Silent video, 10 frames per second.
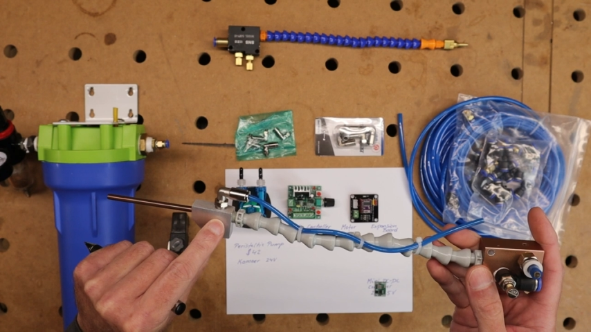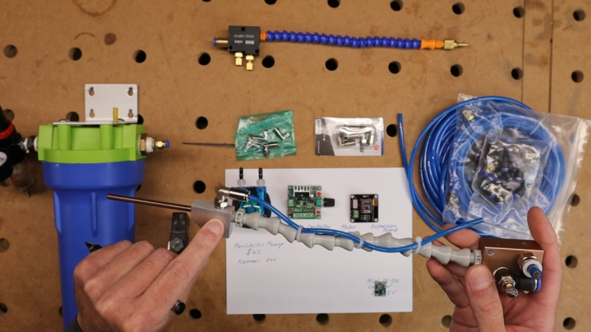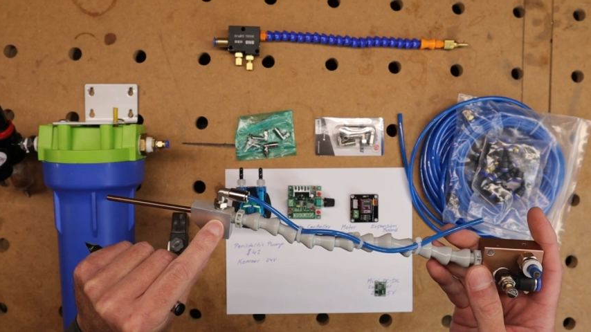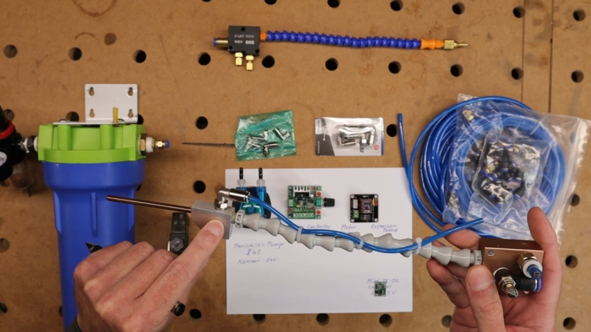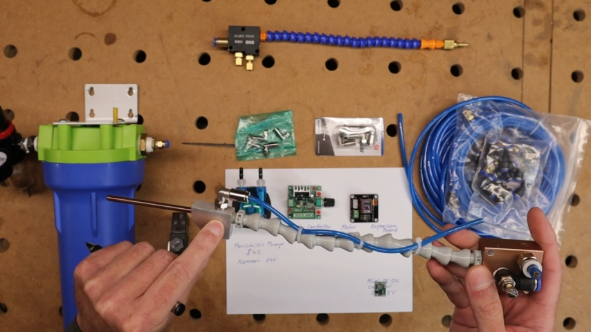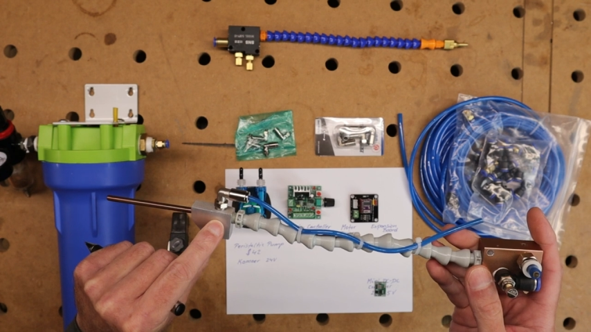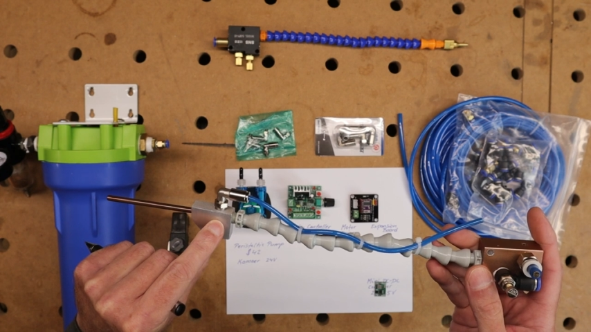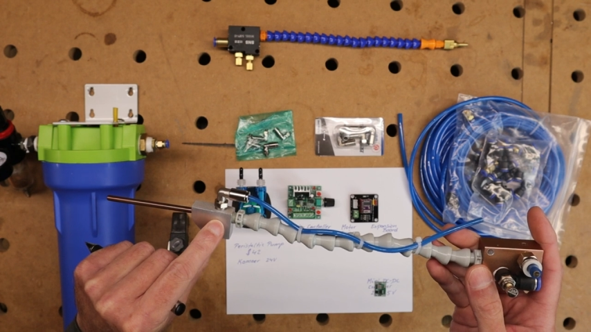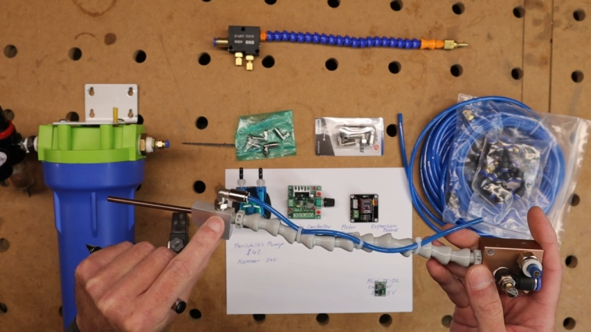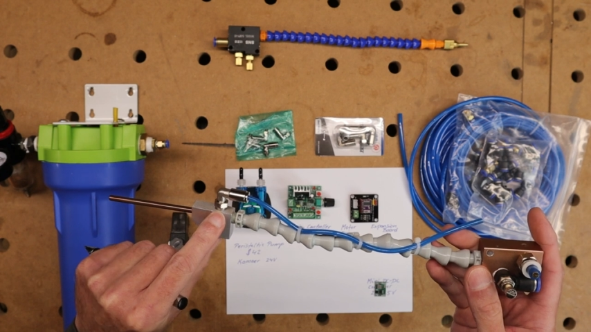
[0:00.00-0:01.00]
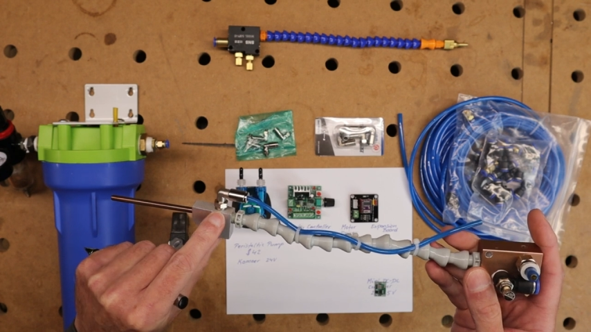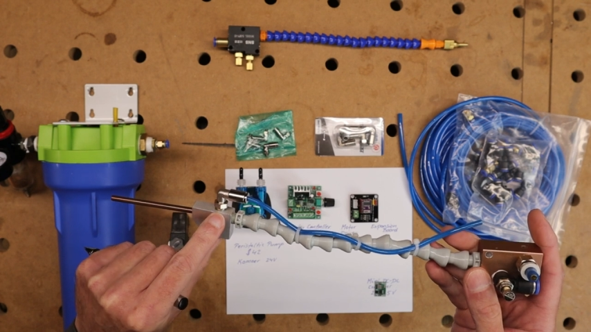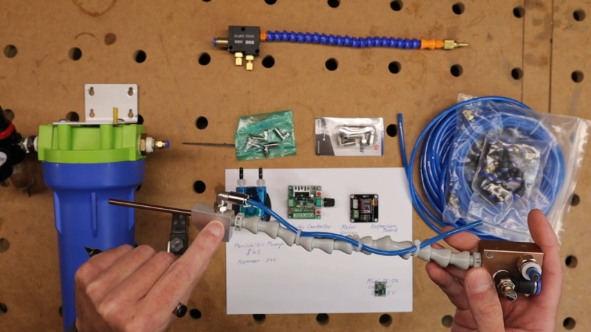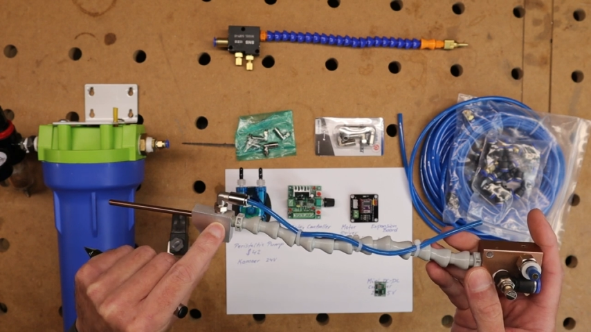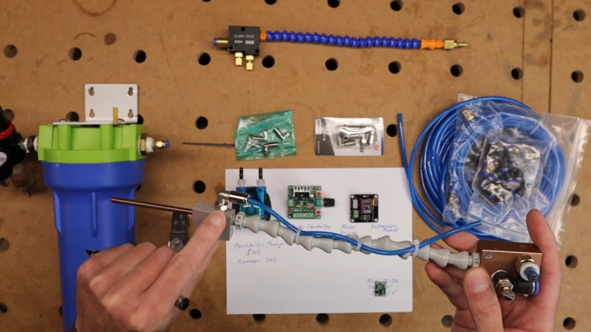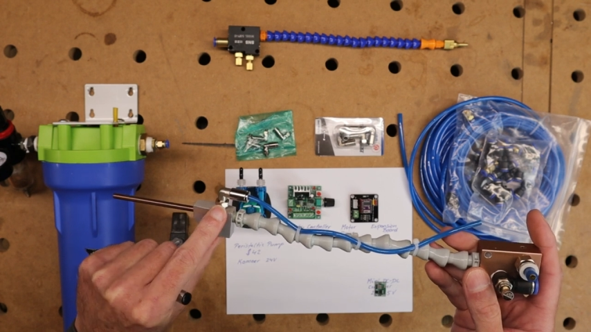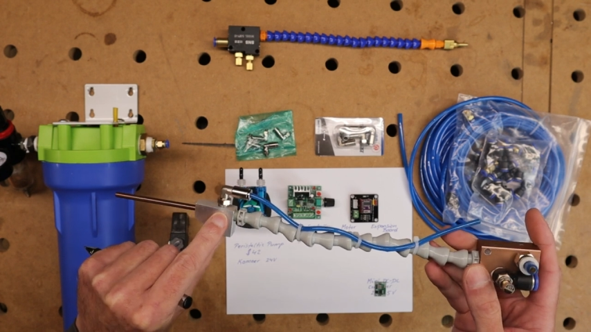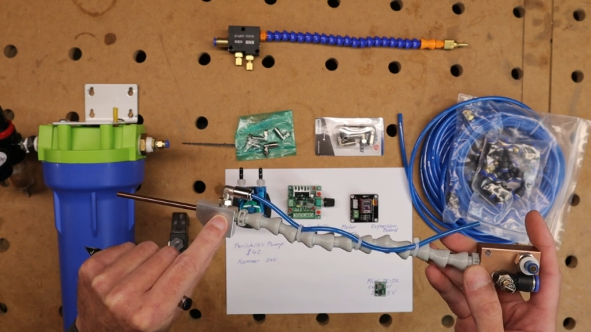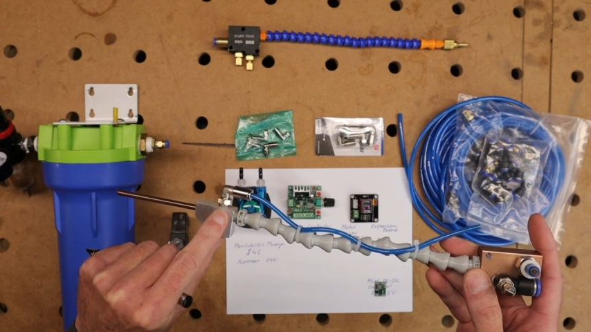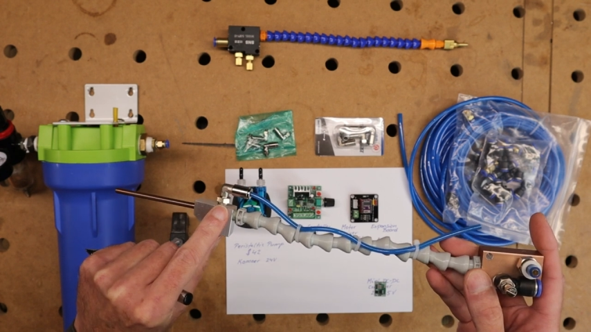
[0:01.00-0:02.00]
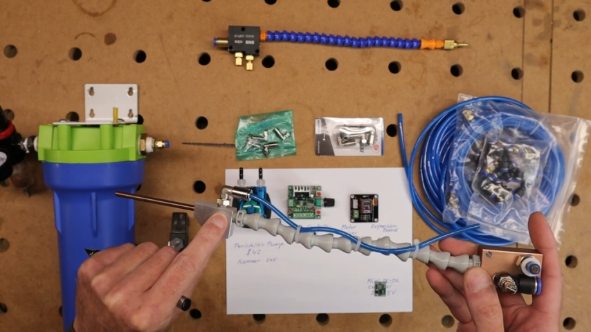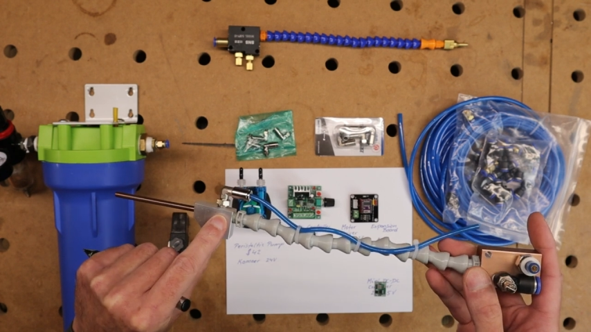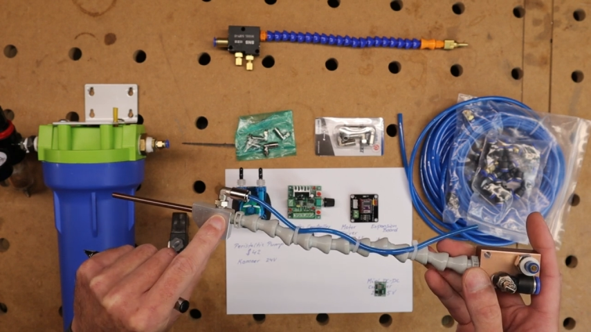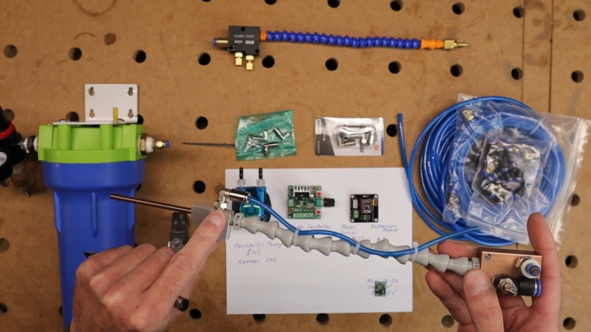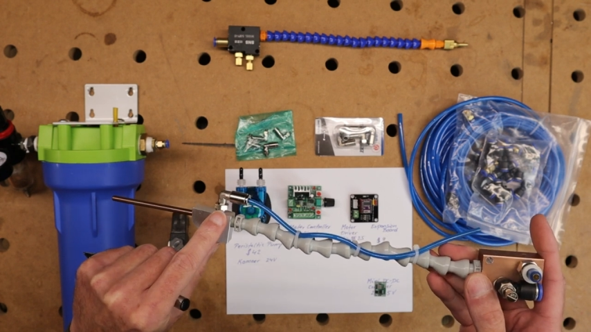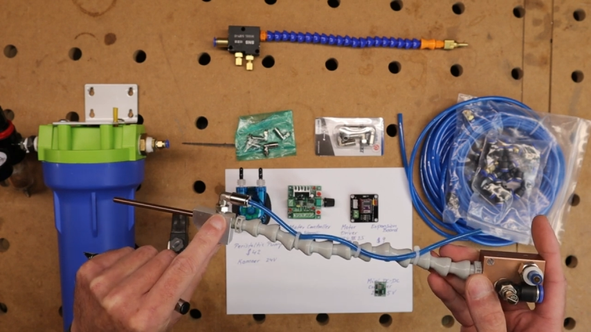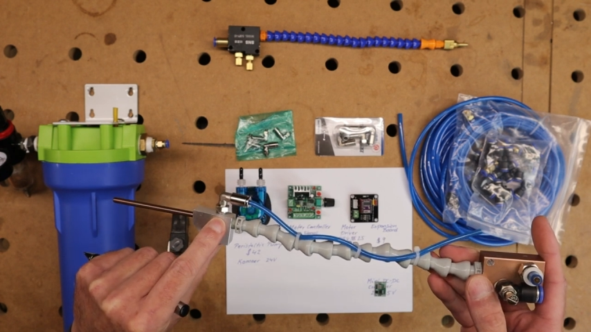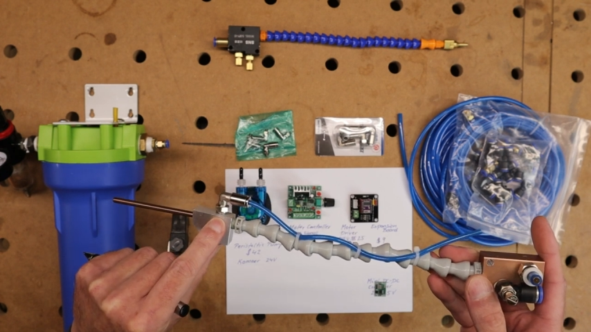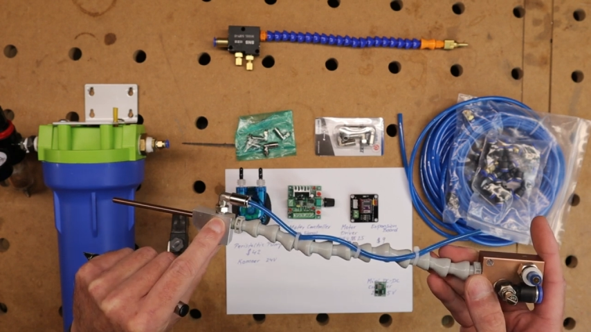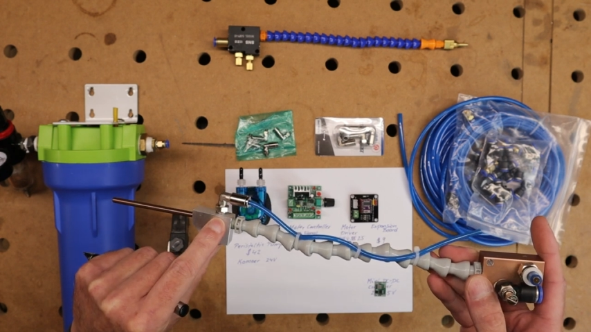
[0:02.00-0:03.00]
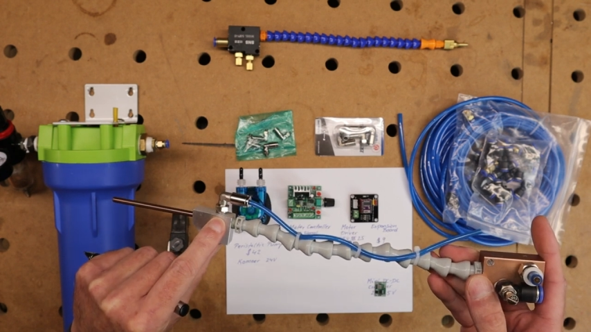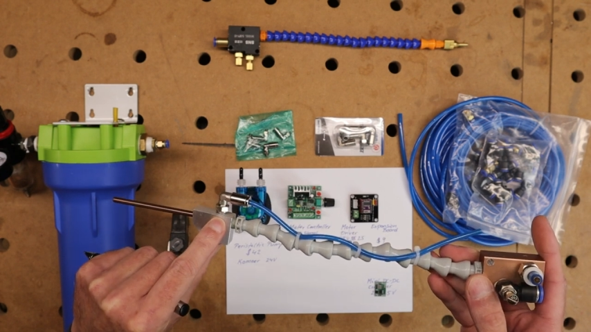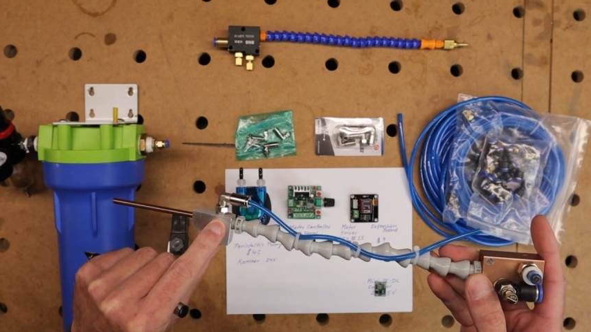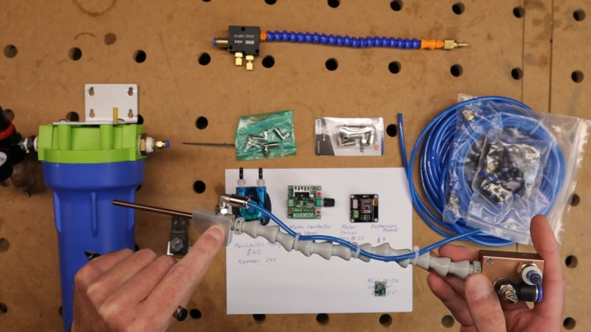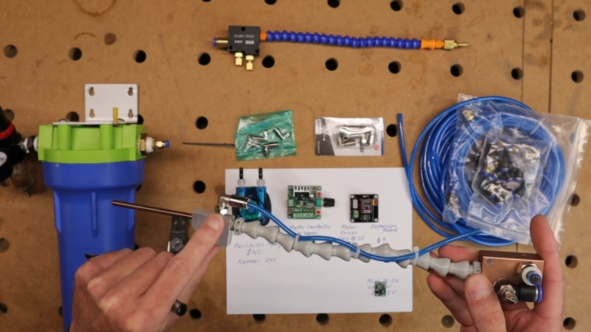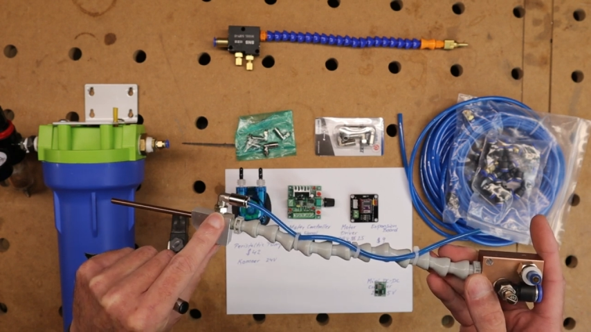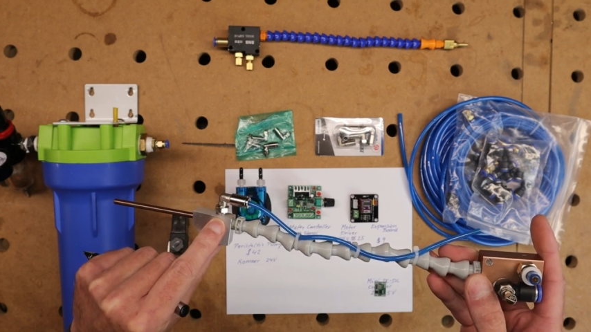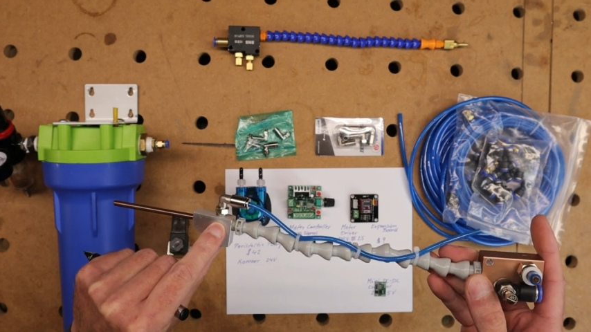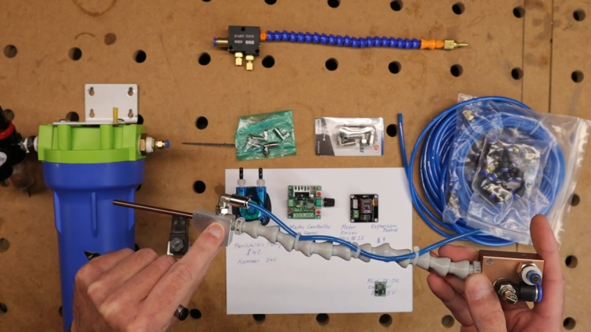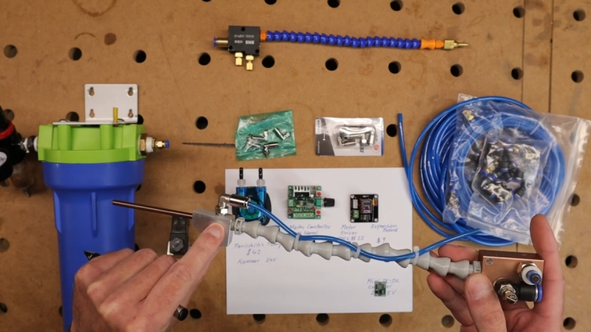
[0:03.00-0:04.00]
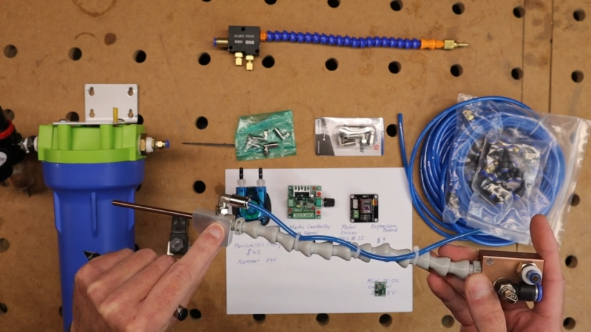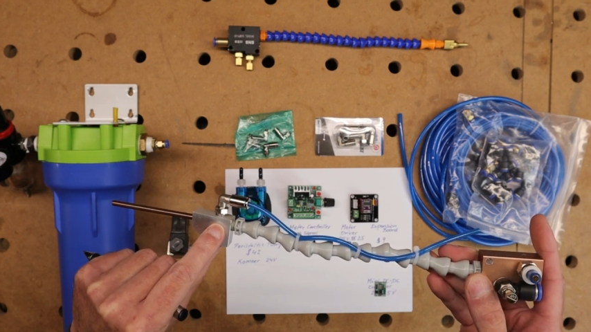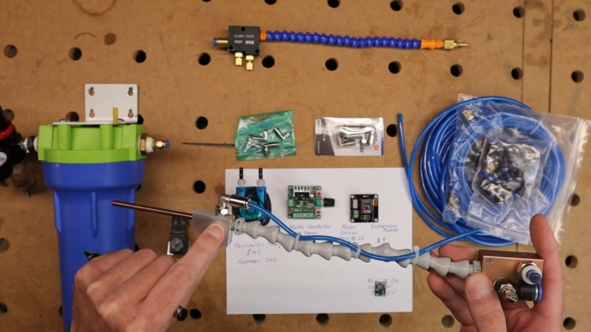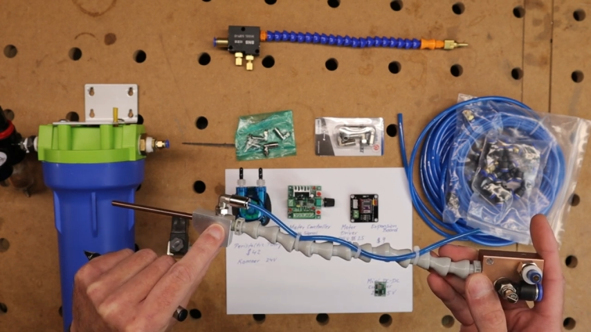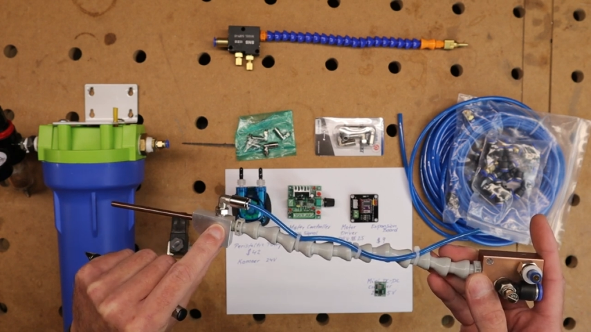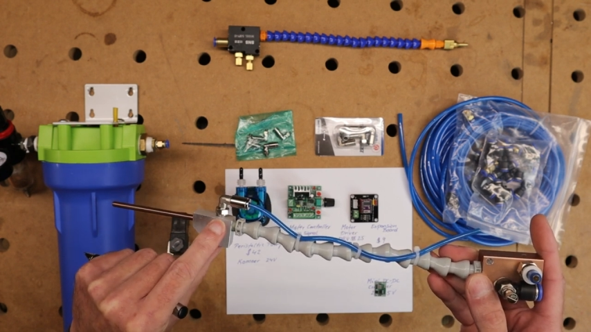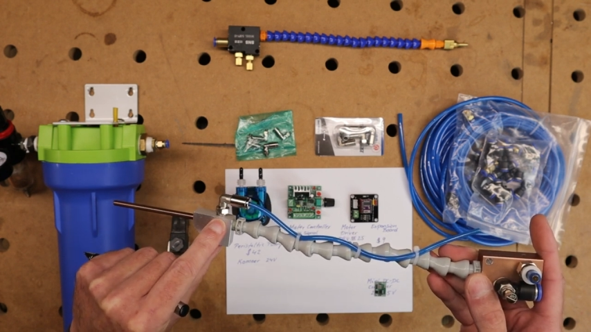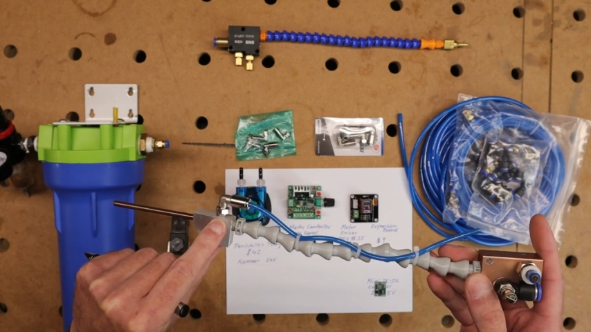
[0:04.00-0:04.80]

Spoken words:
(no speaker visible)